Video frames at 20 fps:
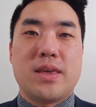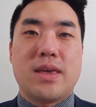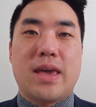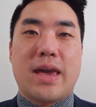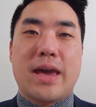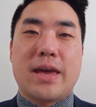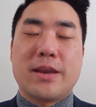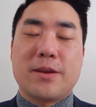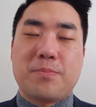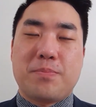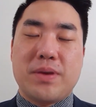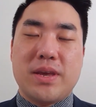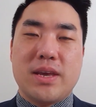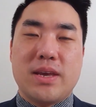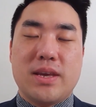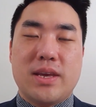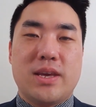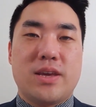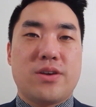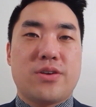And
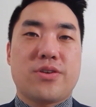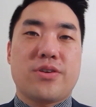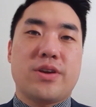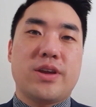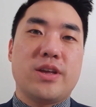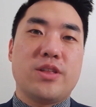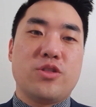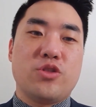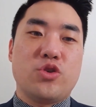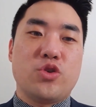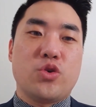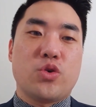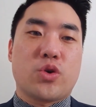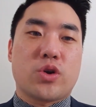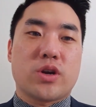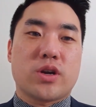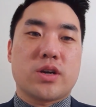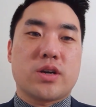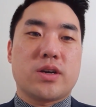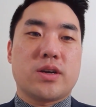being here in New
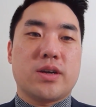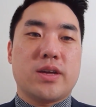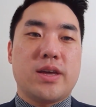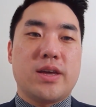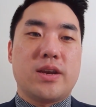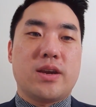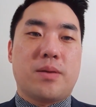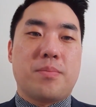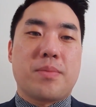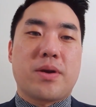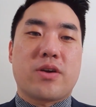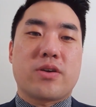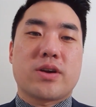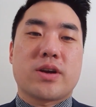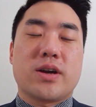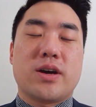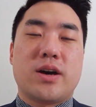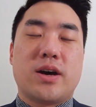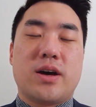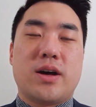York, in
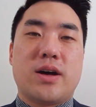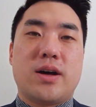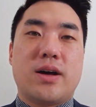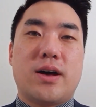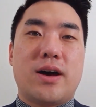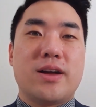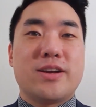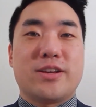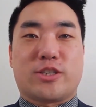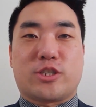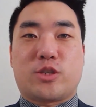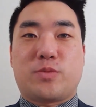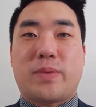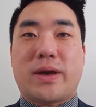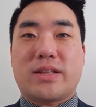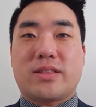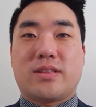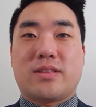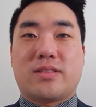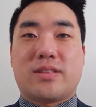America,
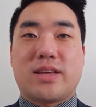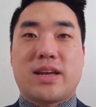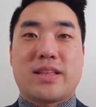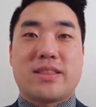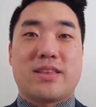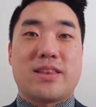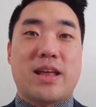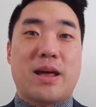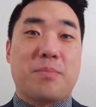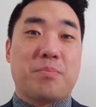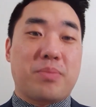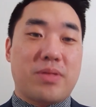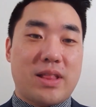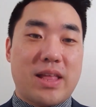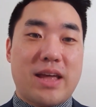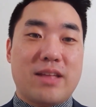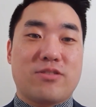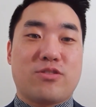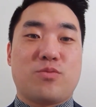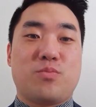unexpectedly, I did not
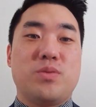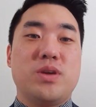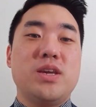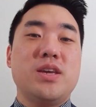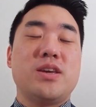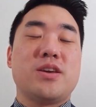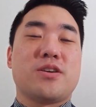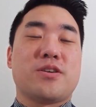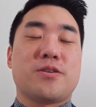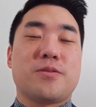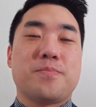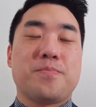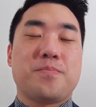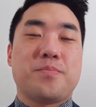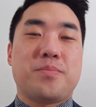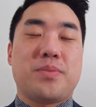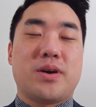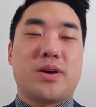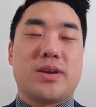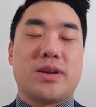plan to be here,
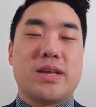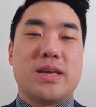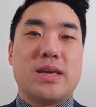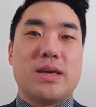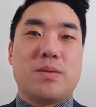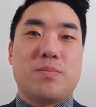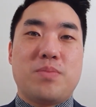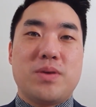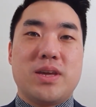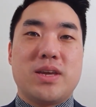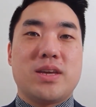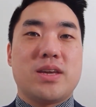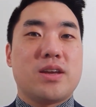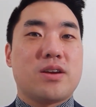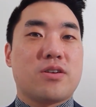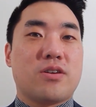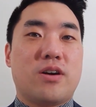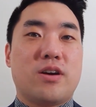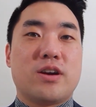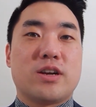but being
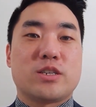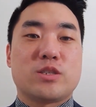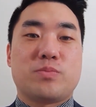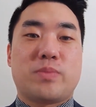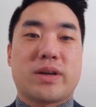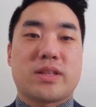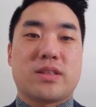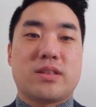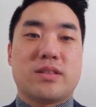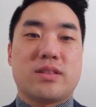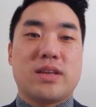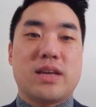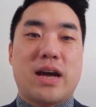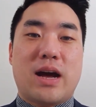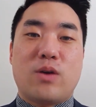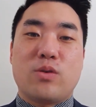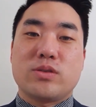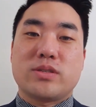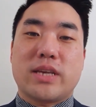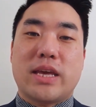here unexpectedly, I
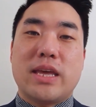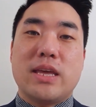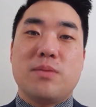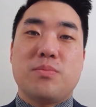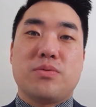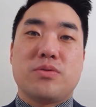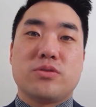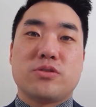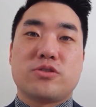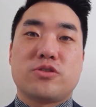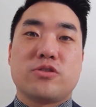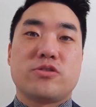was able to